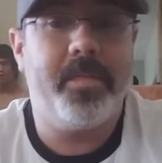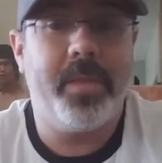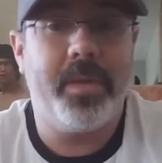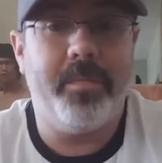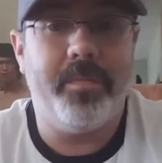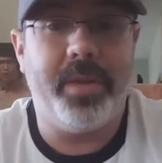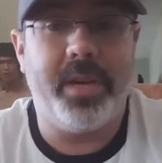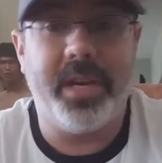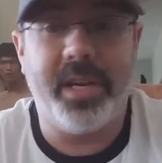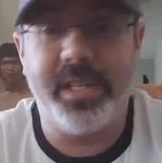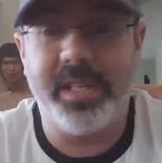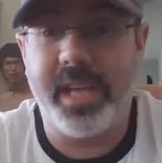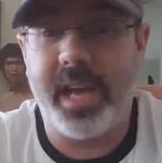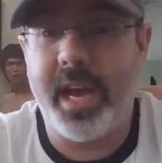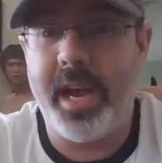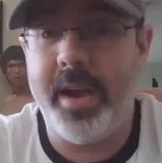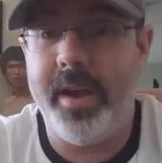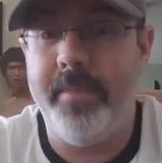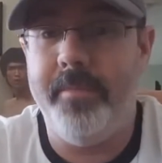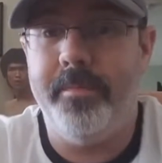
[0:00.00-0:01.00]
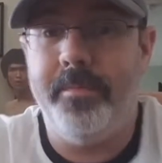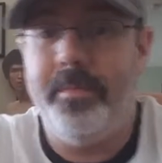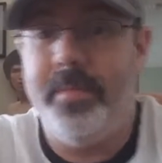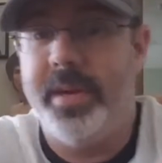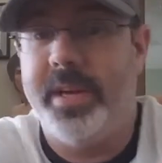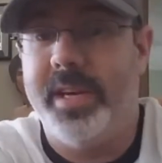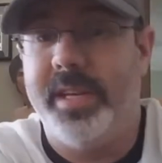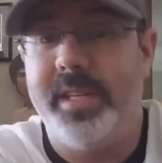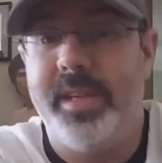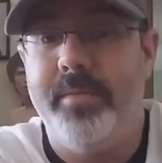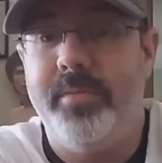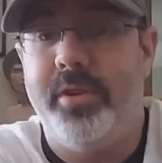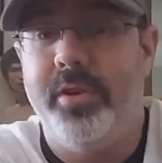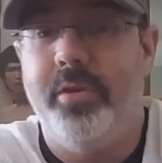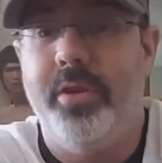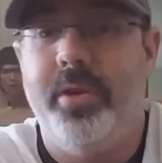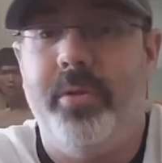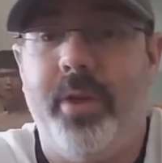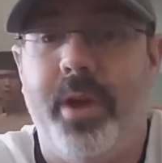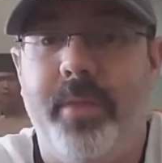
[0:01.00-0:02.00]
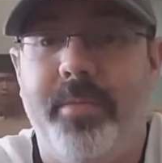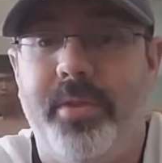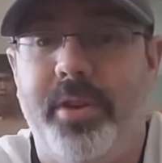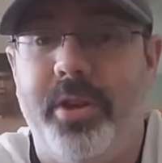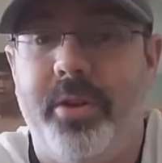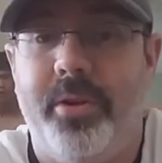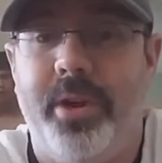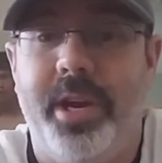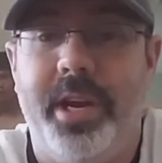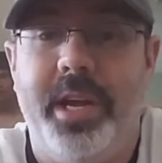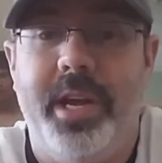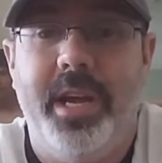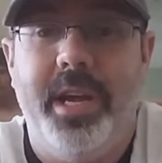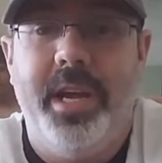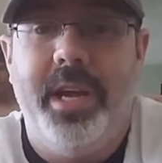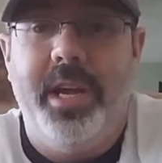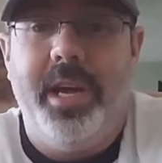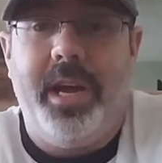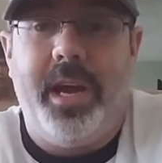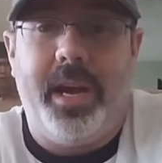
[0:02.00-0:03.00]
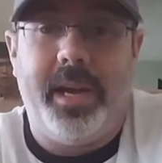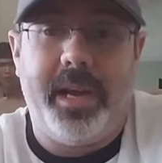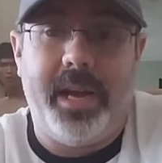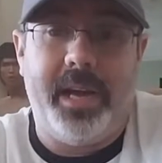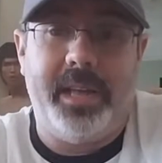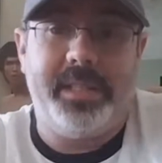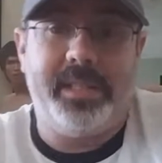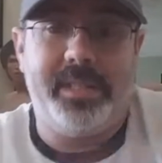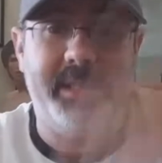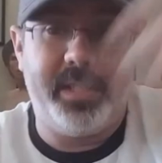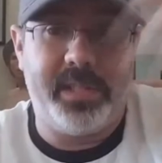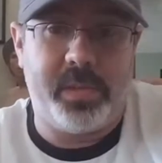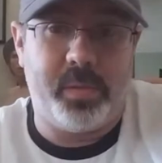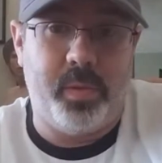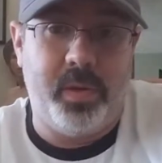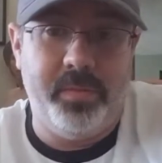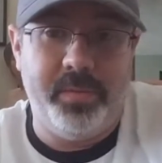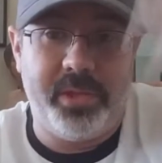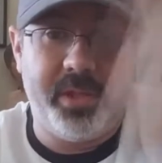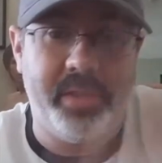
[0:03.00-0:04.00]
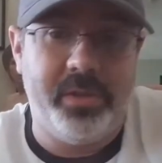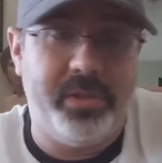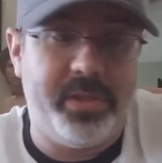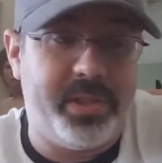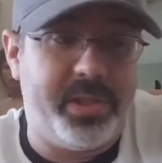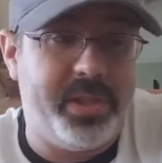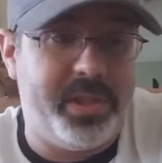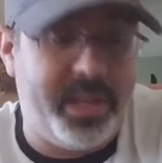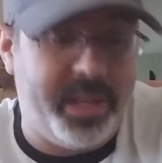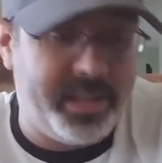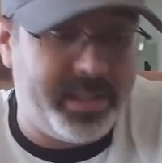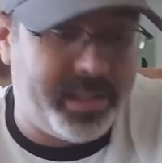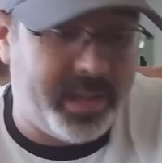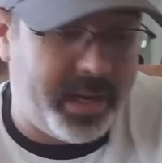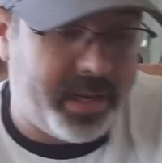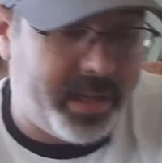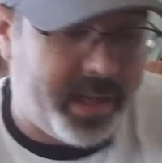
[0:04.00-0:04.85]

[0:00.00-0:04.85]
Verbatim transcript: because I'm because I'm doing what I'm doing, I got swimsuits and things like